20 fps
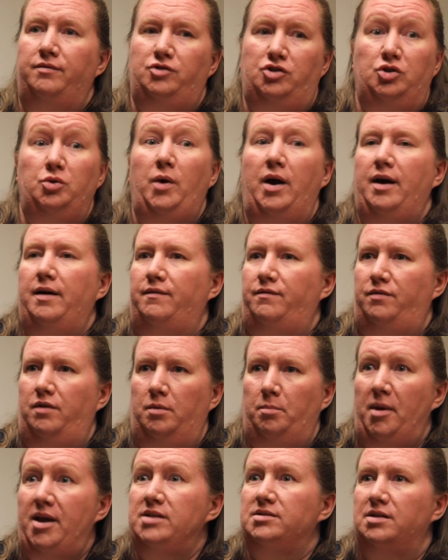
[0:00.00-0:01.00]
do have
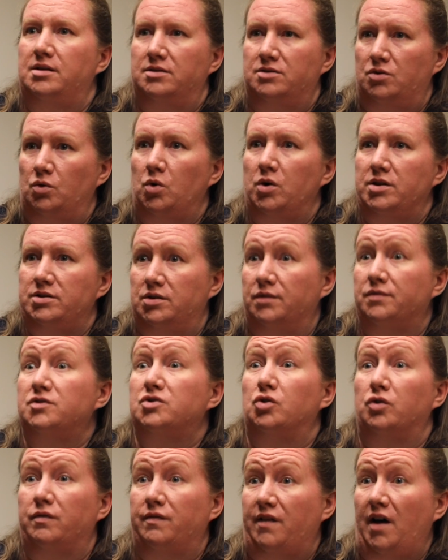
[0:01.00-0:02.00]
amazing stories of
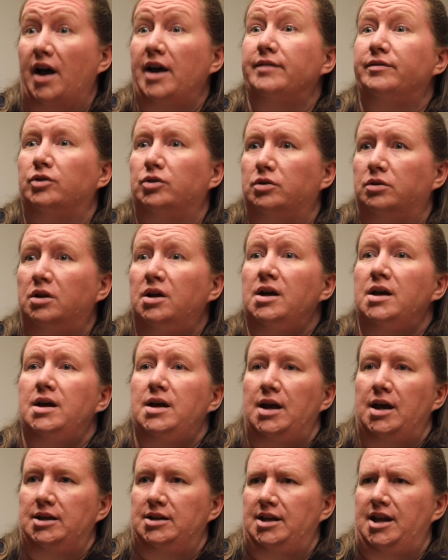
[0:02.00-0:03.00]
survival
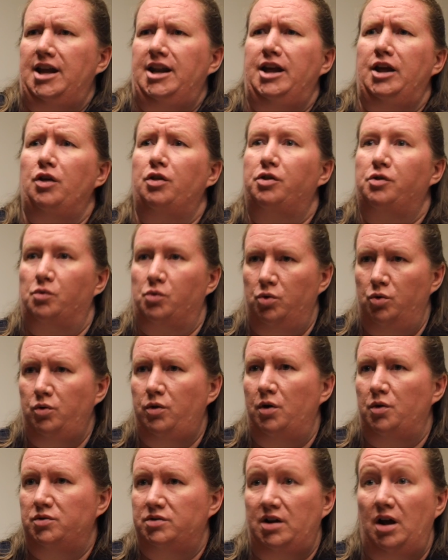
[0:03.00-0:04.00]
and getting through
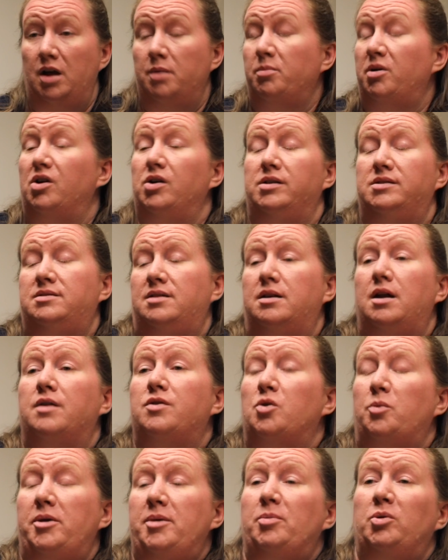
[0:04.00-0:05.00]
those time periods that
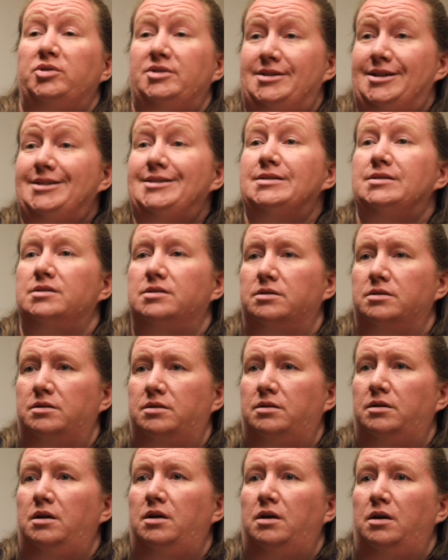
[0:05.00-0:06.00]
other people
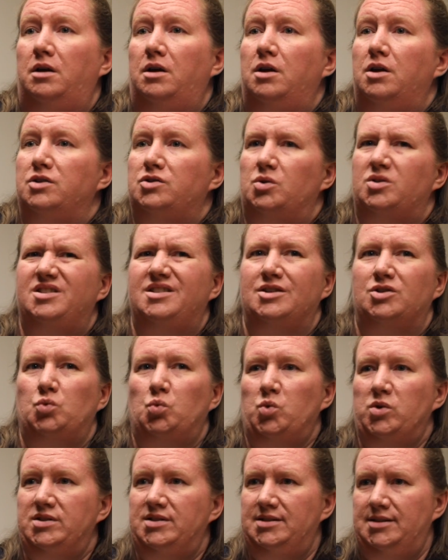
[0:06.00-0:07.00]
didn't. So it's this
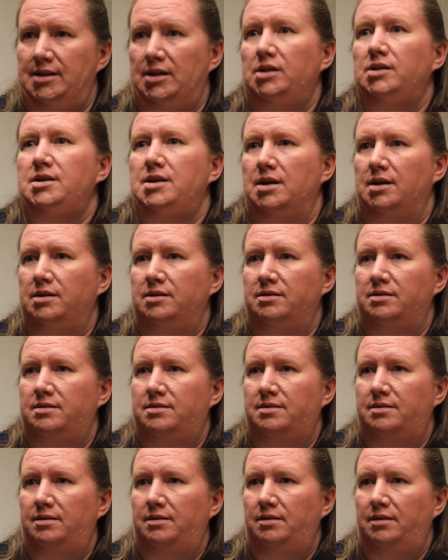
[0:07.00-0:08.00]

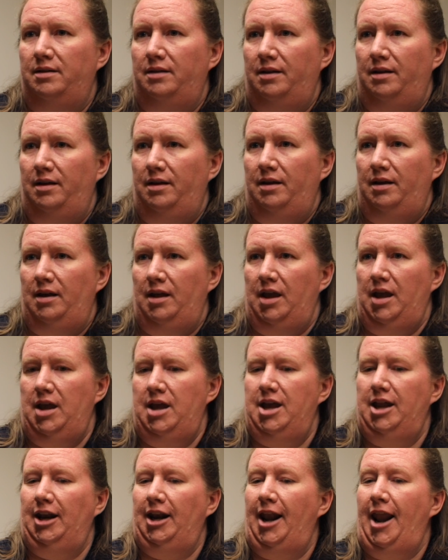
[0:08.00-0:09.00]
resilience
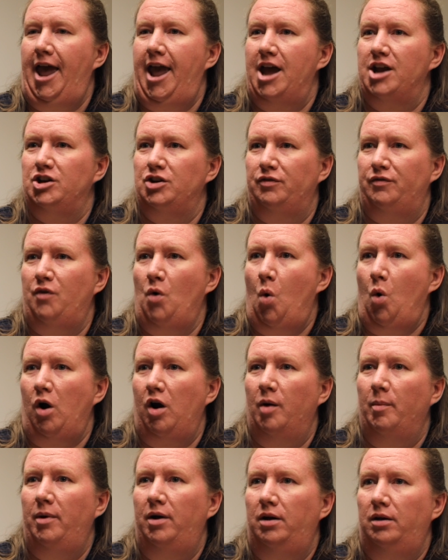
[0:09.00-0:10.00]
in land
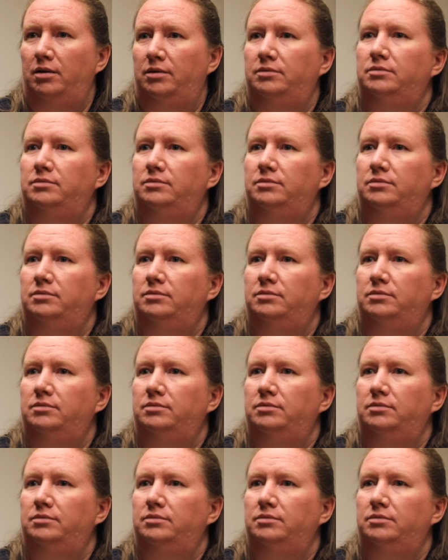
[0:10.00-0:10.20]
form.